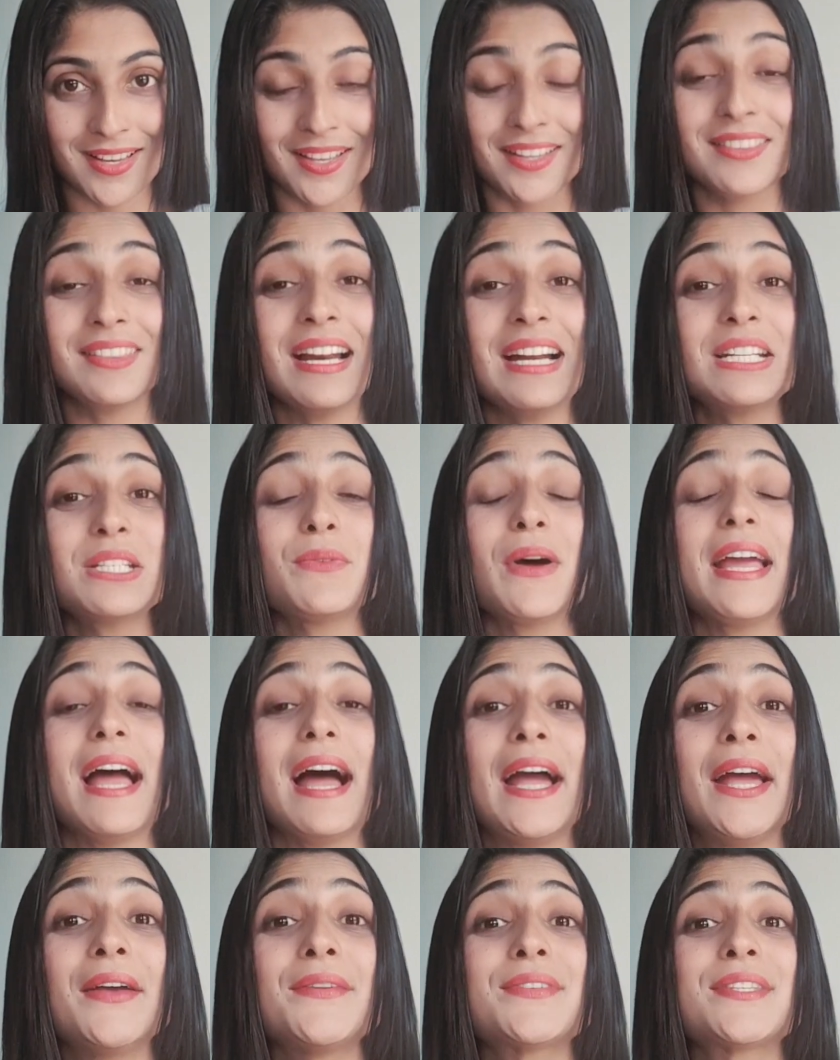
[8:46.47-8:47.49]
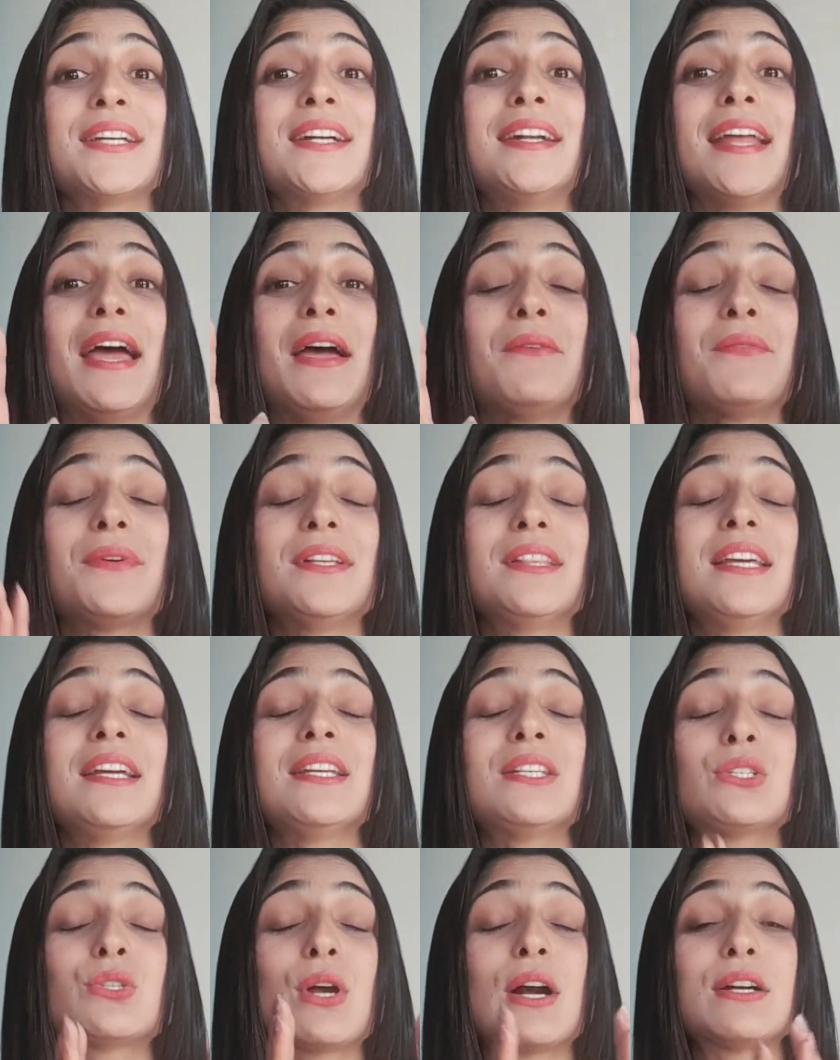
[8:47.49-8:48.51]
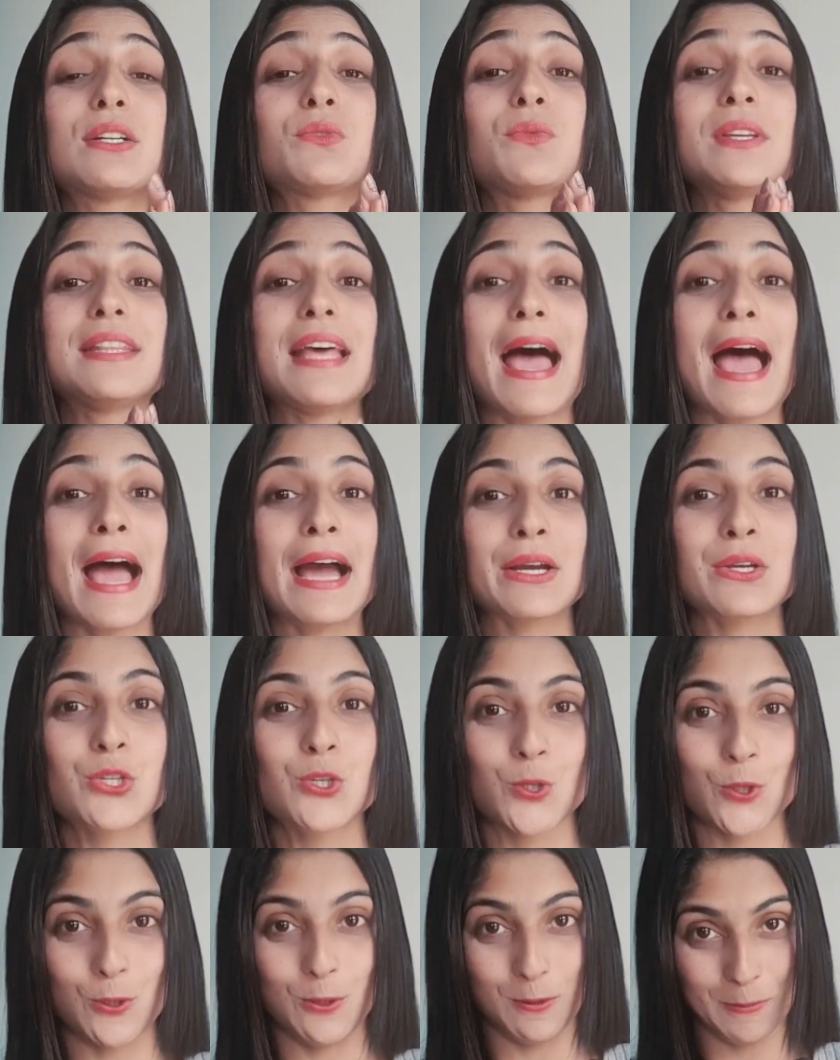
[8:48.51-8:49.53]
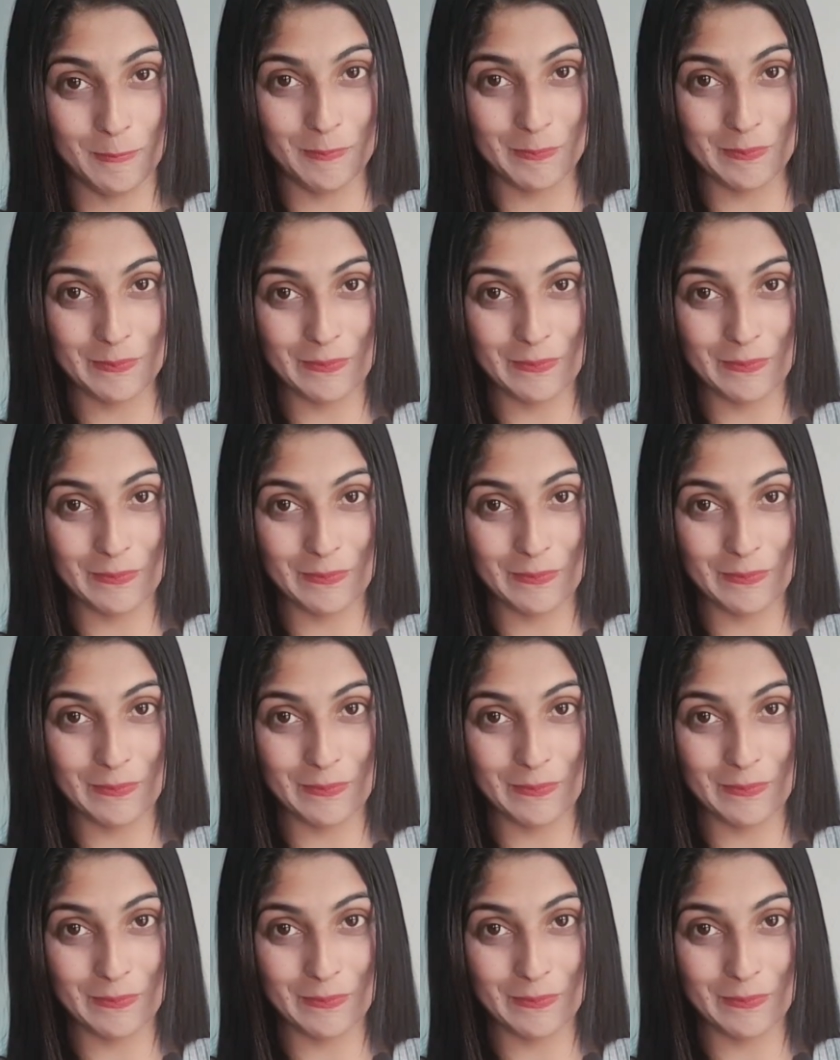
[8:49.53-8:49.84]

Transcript: That's why I have said everything starts with action.